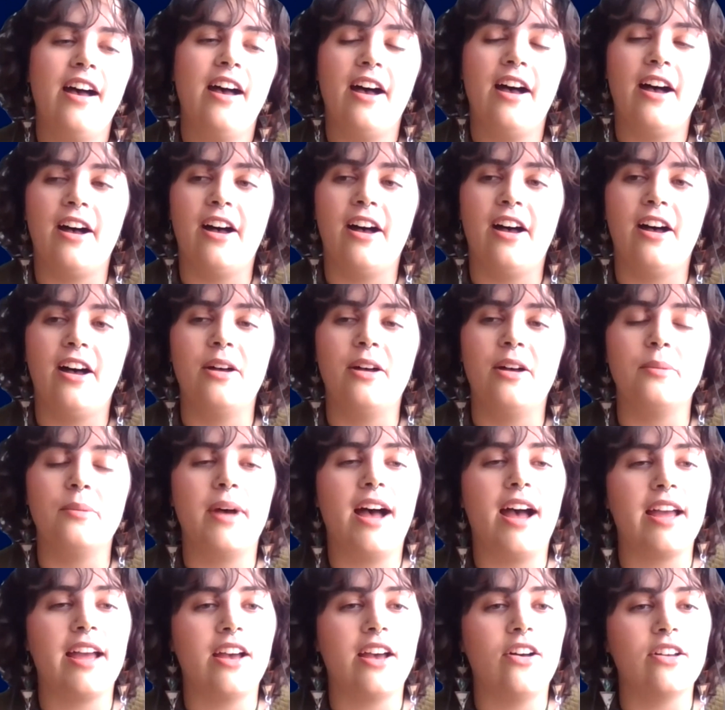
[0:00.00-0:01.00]

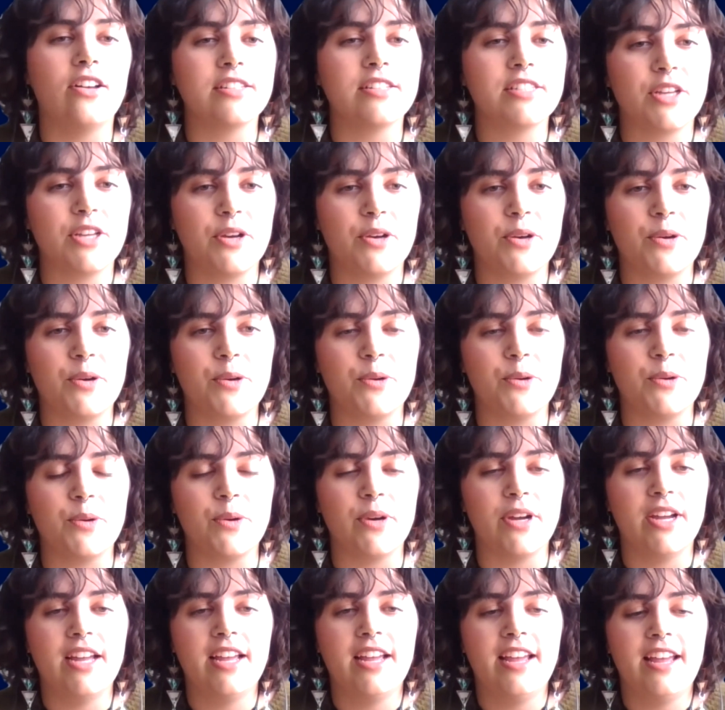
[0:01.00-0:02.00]
I
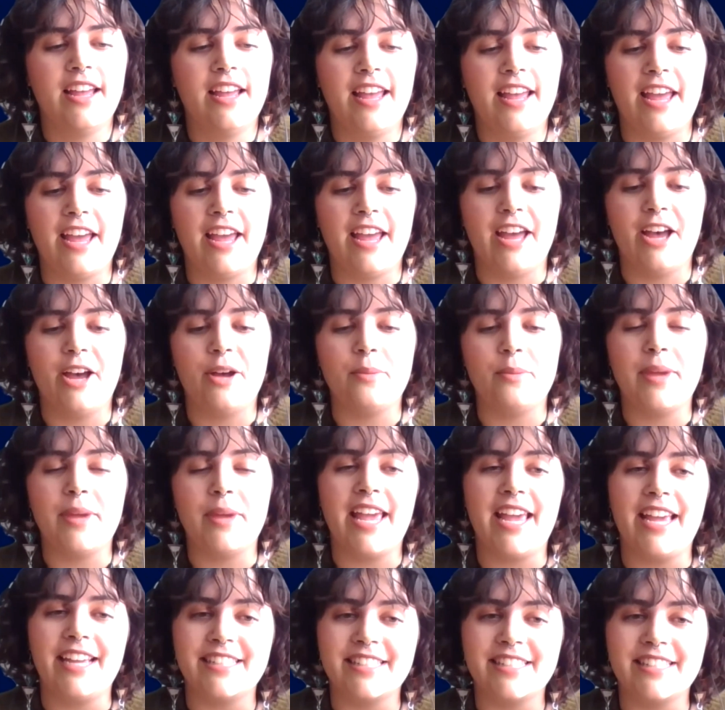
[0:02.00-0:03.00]
also am
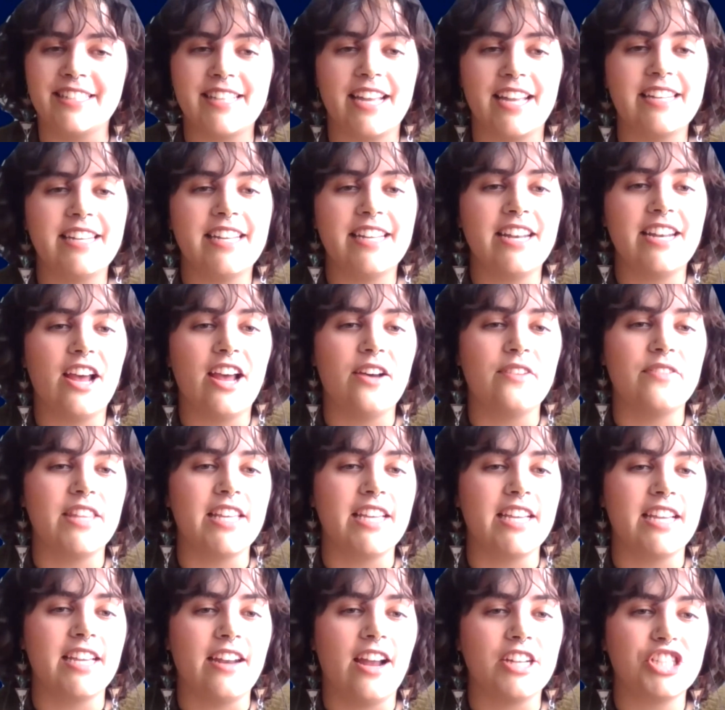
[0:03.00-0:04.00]
a descendant of
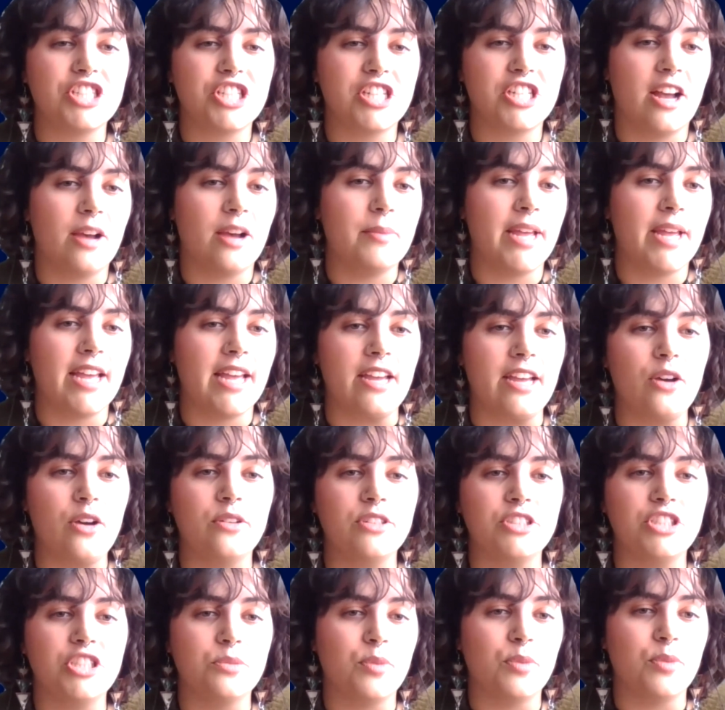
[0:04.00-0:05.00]
the Anishinaabe
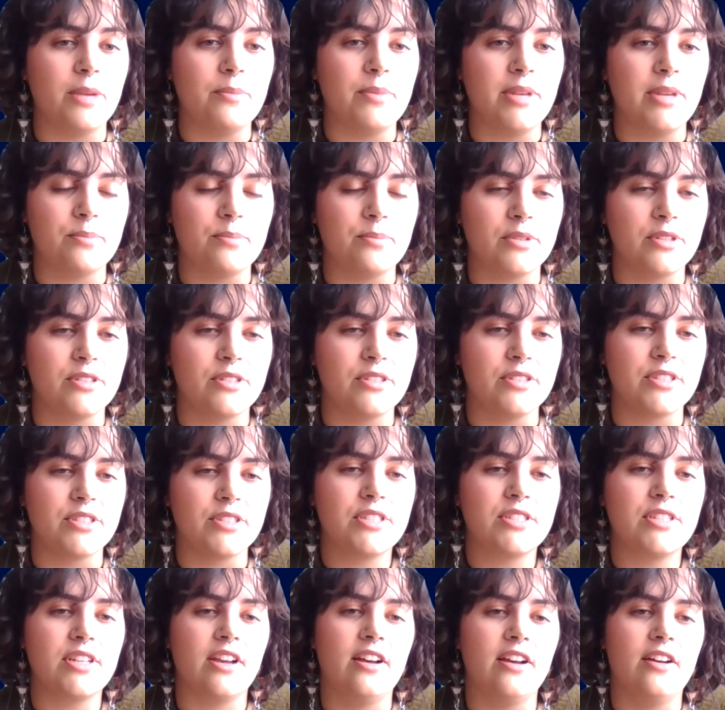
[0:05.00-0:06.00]
Ojibwe
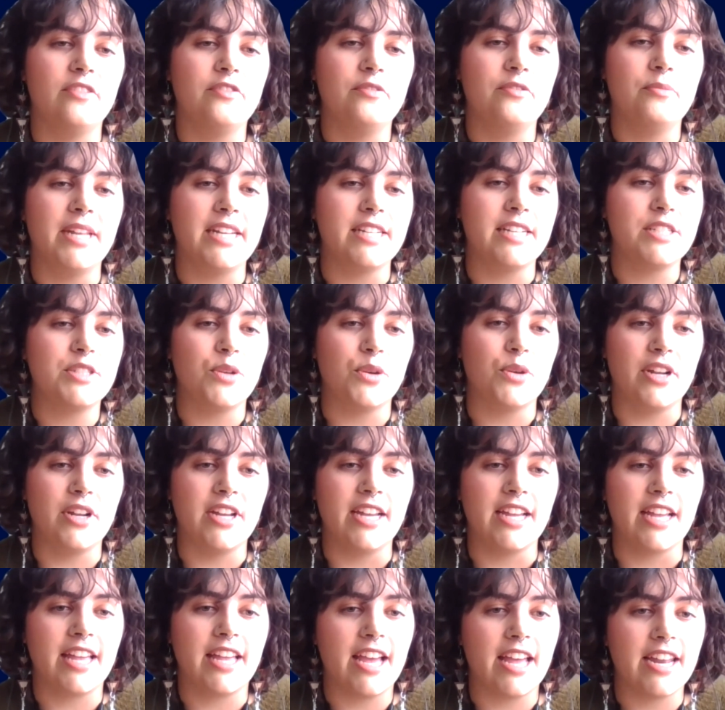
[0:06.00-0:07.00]
peoples of Minnesota
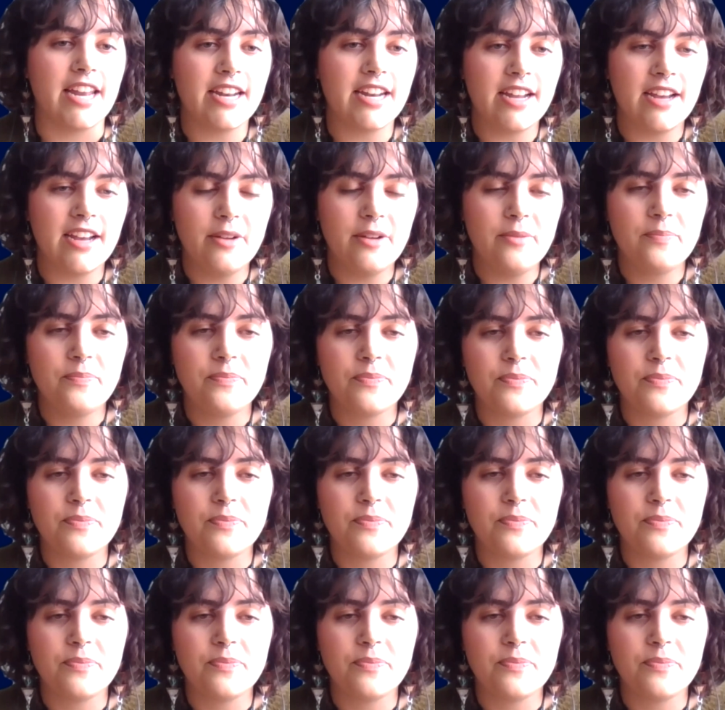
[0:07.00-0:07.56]
and Canada.